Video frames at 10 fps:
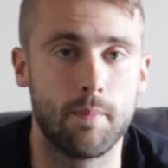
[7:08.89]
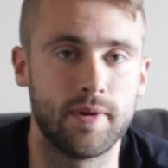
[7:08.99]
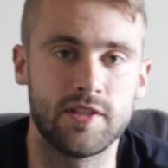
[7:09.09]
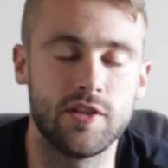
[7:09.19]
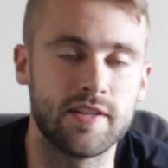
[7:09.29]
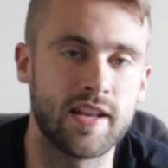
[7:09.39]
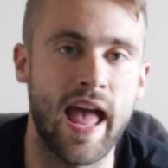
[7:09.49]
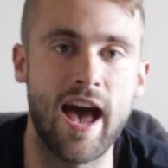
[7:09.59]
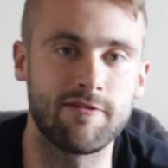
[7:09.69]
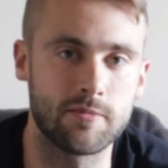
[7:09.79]
But it doesn't
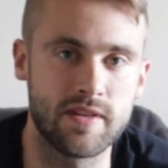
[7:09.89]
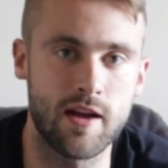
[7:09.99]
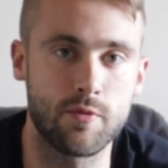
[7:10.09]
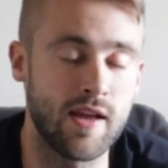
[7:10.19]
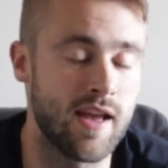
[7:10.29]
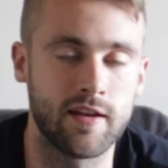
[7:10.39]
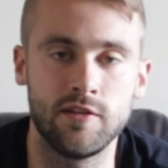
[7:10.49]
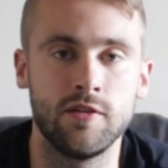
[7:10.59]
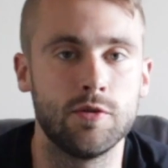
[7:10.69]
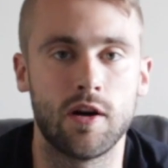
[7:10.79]
have to be that way,
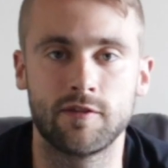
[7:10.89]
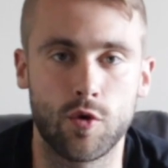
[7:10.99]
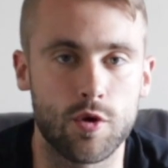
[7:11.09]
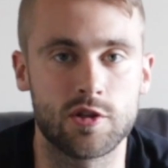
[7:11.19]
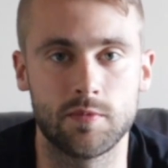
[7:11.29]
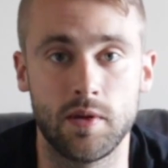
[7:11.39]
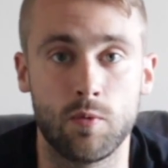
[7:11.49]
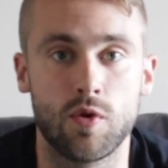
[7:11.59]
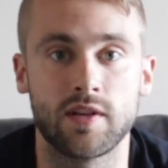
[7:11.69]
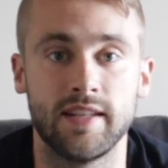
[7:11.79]
and you, of course, should be
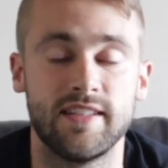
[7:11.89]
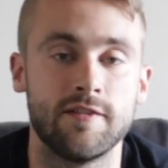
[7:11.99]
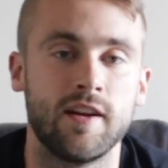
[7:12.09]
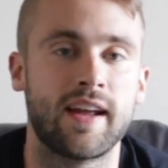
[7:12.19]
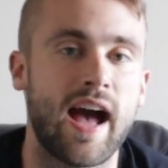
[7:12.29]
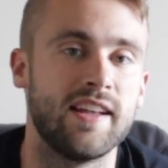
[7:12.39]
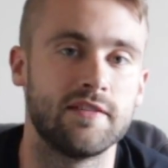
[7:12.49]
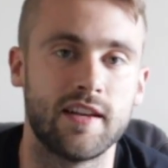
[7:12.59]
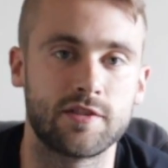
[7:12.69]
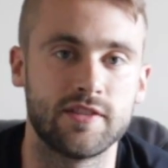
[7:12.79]
working different kinds
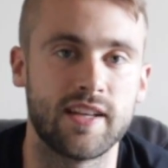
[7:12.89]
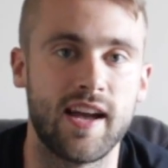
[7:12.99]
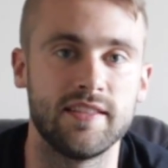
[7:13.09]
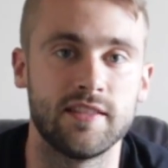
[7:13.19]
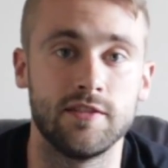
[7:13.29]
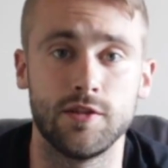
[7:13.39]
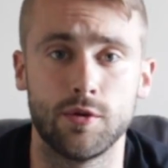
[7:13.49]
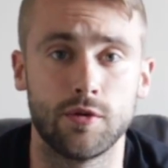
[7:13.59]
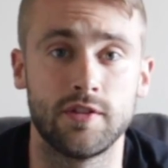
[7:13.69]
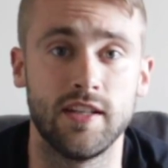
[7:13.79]
of exercise into
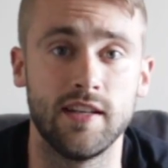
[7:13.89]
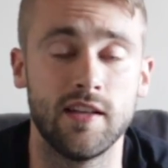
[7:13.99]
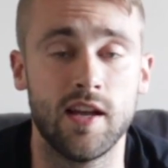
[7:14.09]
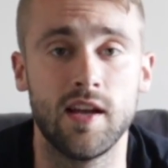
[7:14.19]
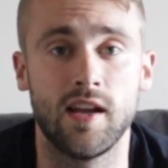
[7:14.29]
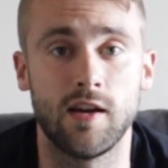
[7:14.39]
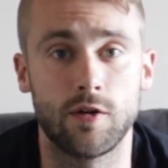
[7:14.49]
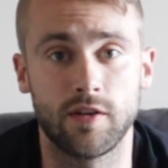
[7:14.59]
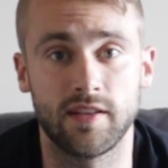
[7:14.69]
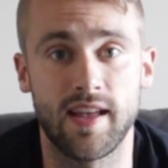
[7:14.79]
your routine in
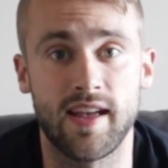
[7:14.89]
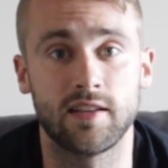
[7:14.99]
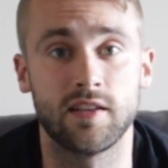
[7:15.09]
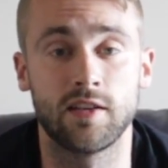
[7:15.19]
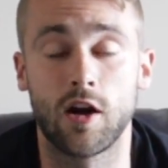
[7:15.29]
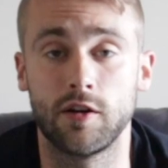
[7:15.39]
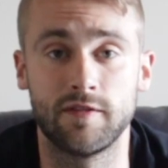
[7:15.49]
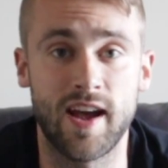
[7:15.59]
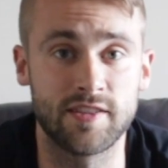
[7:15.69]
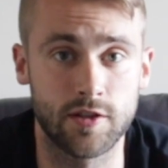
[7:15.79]
order to get good
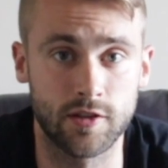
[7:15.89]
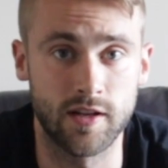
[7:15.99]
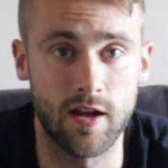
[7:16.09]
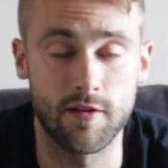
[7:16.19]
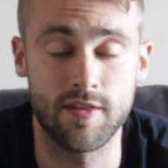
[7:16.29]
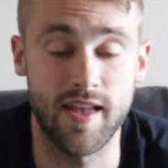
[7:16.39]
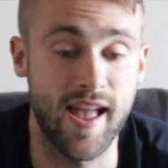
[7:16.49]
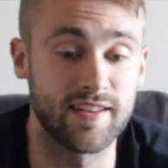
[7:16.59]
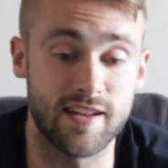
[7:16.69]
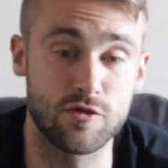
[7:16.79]
cardiovascular health
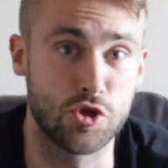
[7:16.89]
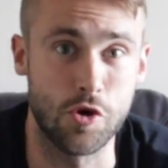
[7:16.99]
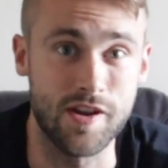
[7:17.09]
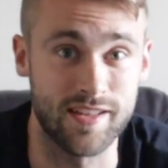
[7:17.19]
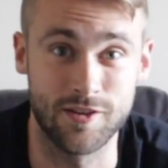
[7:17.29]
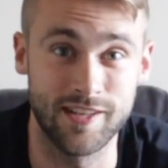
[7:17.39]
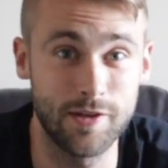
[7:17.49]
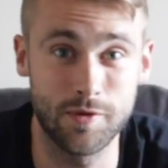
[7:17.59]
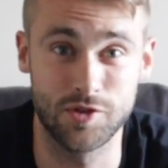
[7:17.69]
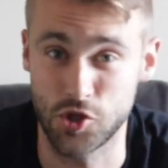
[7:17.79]
and enjoy it. You
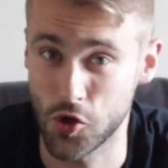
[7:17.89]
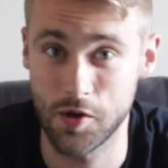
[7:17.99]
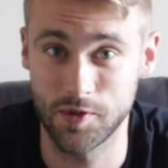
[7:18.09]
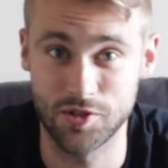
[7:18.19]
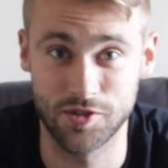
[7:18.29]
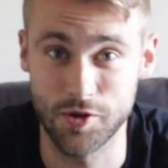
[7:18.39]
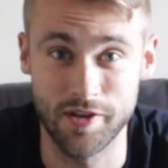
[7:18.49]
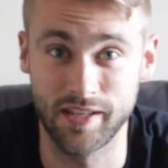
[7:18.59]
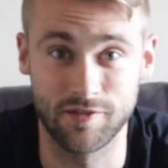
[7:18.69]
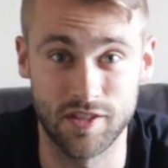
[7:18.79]
need to enjoy what you're
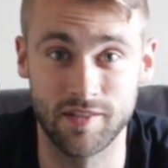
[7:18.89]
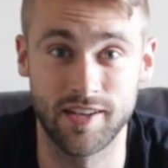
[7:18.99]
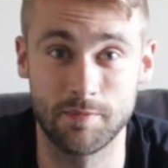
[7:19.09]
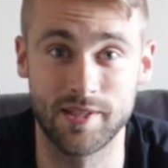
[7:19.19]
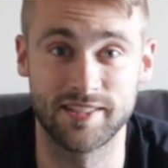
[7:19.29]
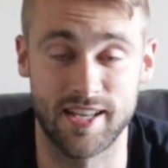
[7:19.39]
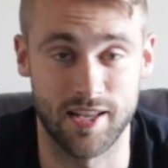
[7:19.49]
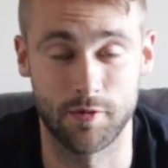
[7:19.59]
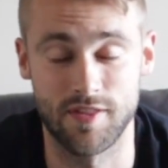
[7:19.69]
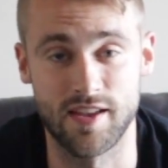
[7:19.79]
doing if you're even going to be
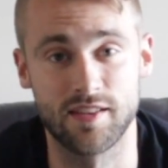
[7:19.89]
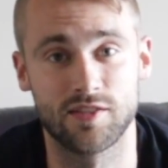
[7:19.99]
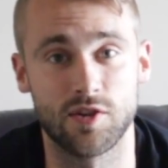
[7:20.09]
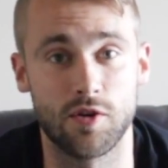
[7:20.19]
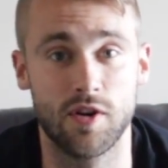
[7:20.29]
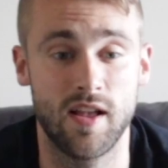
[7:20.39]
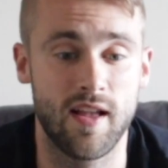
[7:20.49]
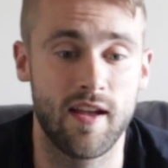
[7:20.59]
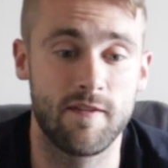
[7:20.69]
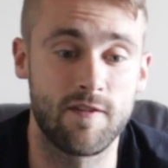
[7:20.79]
sticking with it. So
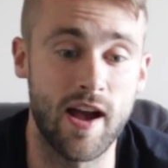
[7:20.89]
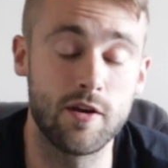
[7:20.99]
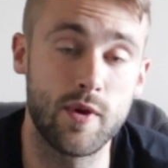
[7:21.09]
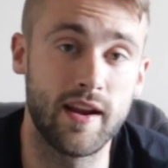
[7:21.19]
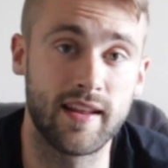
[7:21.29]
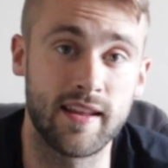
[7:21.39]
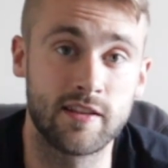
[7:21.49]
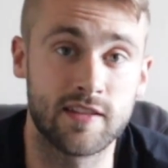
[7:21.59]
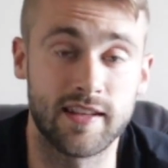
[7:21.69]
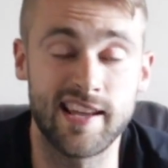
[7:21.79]
find a way
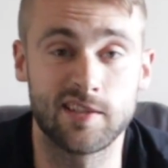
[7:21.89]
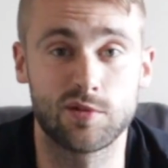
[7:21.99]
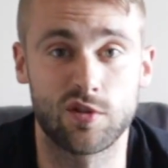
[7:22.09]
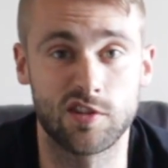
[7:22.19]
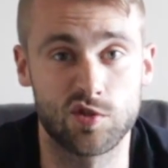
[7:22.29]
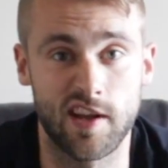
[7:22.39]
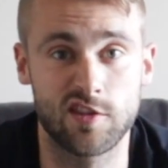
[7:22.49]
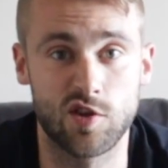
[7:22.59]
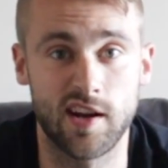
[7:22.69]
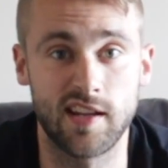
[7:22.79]
to get some sort of
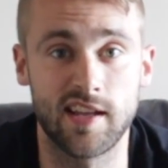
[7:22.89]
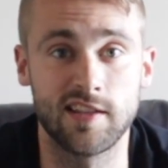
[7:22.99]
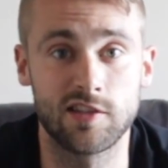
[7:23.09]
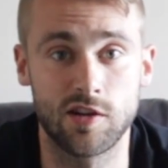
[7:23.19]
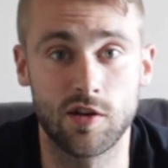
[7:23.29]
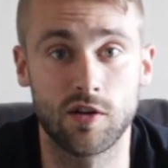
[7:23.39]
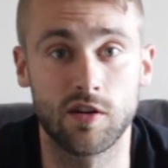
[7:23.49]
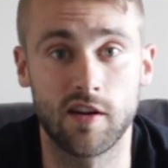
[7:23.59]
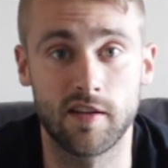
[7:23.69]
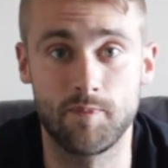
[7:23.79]
strength training into
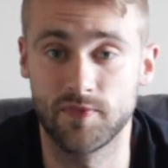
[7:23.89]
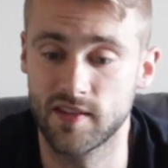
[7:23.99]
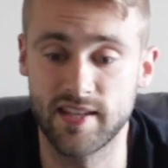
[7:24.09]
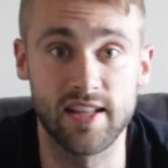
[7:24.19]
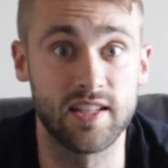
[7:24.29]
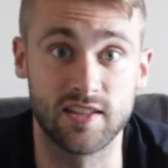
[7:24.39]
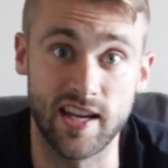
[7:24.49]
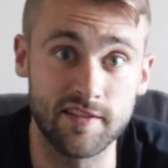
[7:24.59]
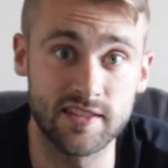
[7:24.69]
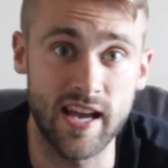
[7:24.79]
your daily
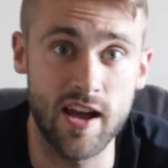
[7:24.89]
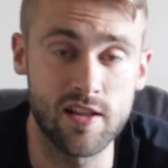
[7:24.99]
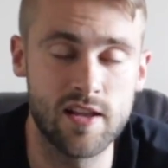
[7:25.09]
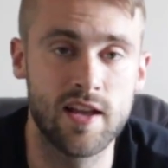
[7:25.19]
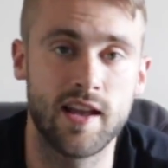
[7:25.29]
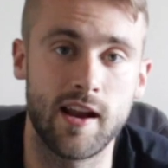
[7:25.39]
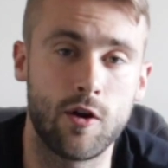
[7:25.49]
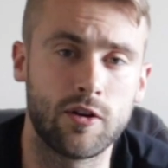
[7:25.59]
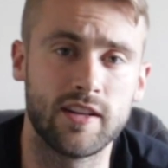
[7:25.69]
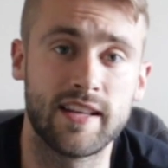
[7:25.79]
lifestyle in
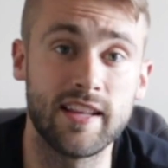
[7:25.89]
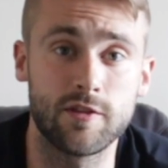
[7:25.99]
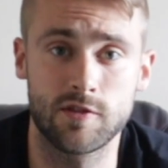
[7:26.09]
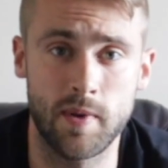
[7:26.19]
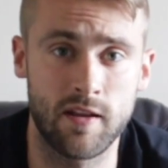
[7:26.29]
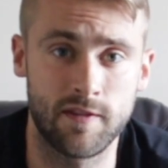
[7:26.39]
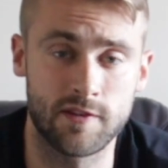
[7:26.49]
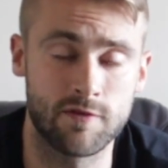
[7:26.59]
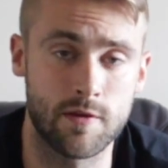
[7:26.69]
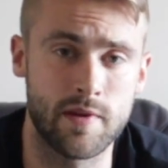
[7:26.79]
order to get those
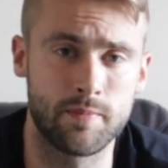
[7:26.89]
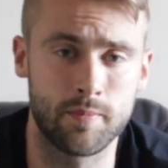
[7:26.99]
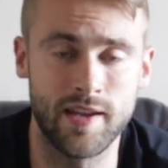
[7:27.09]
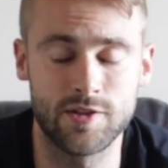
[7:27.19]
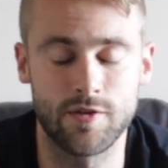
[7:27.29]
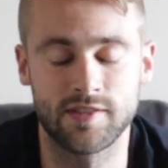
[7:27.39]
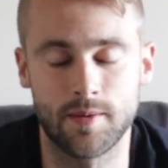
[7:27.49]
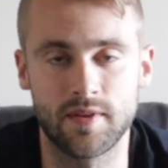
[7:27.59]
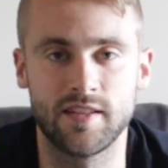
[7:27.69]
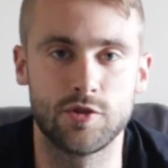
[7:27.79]
benefits from it, but make sure it's
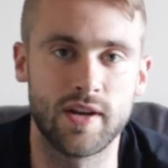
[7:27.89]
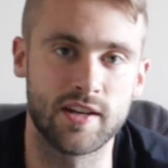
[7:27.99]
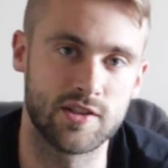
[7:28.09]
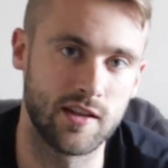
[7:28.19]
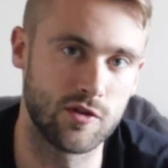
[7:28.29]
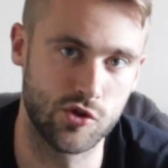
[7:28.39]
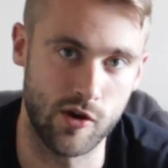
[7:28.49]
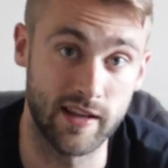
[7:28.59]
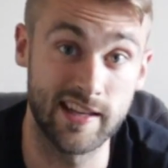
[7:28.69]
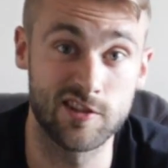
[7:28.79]
something that you actually
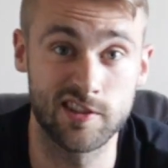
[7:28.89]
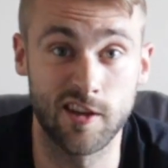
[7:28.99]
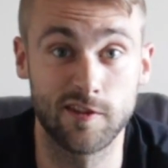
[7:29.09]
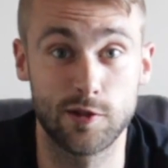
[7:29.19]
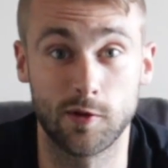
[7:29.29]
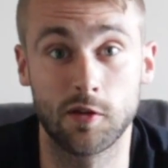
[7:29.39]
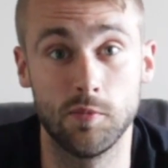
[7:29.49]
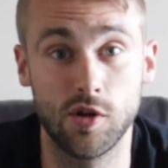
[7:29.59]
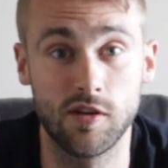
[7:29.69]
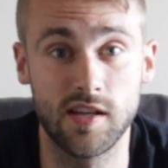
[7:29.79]
enjoy. Get yourself into a
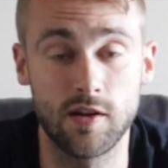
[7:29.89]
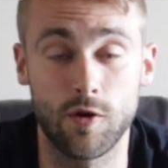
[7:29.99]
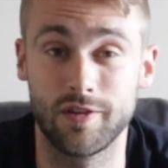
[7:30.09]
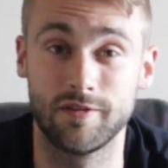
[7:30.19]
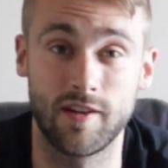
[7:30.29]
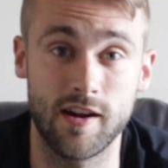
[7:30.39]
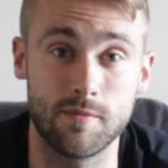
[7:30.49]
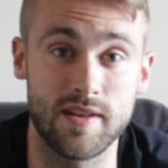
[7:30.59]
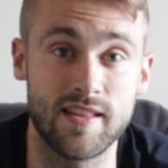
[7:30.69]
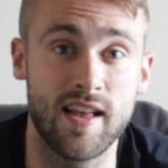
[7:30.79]
community or an
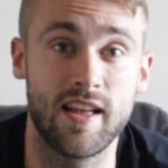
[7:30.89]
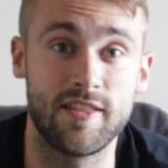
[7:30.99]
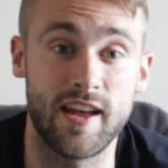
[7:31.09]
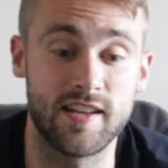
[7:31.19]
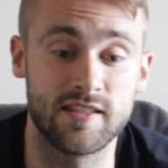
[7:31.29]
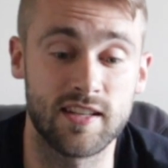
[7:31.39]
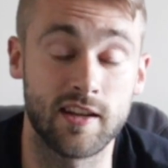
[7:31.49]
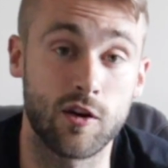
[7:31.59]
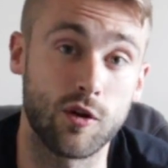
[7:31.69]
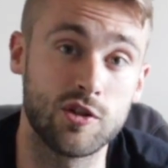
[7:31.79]
environment that is
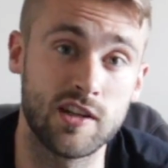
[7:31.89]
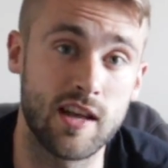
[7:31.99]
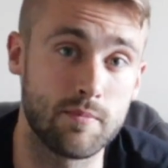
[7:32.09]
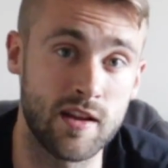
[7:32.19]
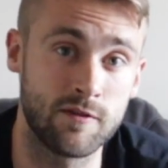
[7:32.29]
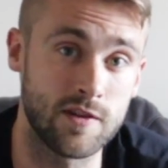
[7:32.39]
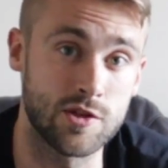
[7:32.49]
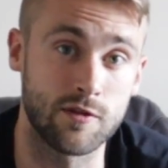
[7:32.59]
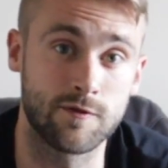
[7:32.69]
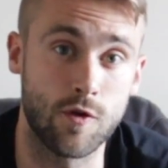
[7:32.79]
encouraging and
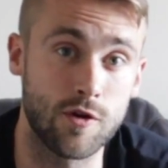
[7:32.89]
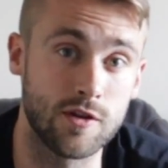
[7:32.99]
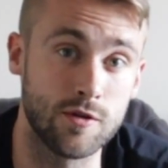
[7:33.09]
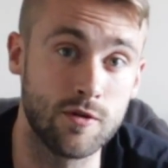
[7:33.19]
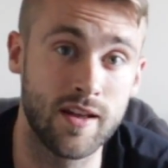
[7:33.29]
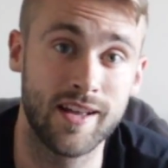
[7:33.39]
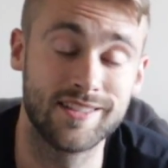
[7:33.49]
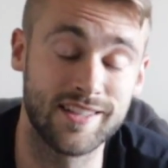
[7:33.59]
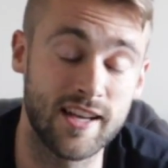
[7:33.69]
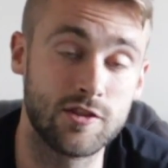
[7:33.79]
beneficial for you
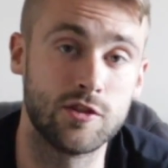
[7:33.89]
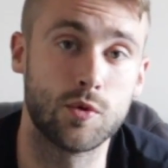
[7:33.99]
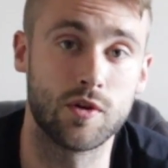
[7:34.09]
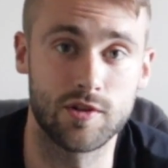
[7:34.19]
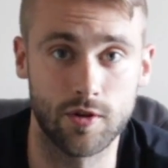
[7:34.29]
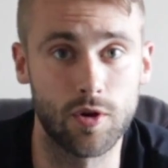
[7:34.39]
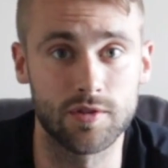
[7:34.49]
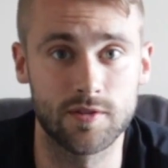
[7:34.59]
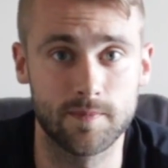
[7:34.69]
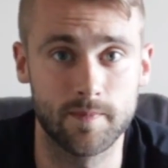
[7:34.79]
to get you towards your
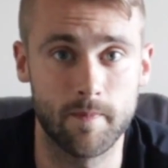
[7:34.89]
goals.